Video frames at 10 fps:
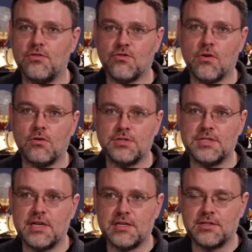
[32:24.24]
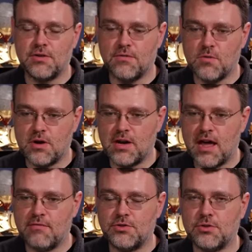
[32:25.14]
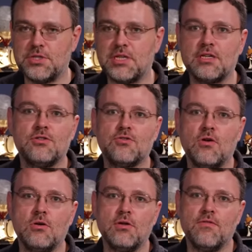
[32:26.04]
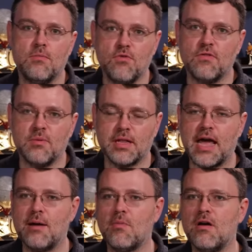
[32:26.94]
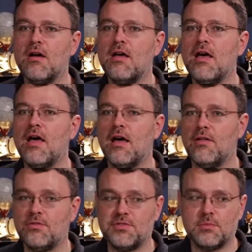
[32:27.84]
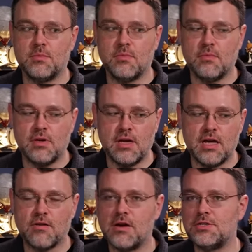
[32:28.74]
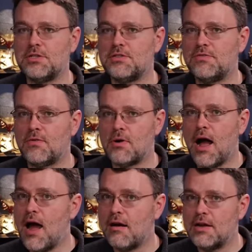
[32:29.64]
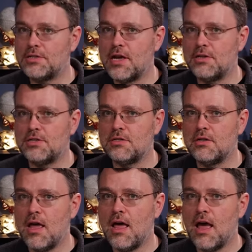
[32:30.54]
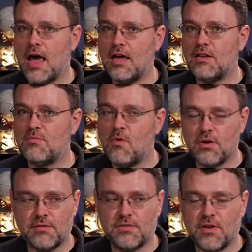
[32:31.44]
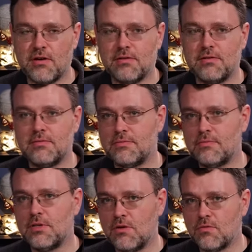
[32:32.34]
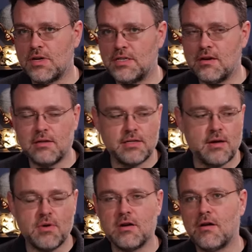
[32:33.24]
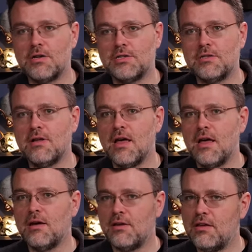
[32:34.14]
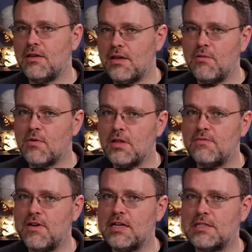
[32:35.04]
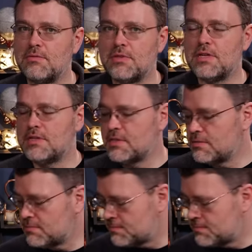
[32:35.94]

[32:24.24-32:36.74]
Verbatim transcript: control stick, so if you wanted to have joystick control of a movable camera, there's some integrations for higher education and point of sale, you know, retail type integration. You can get really fancy with this.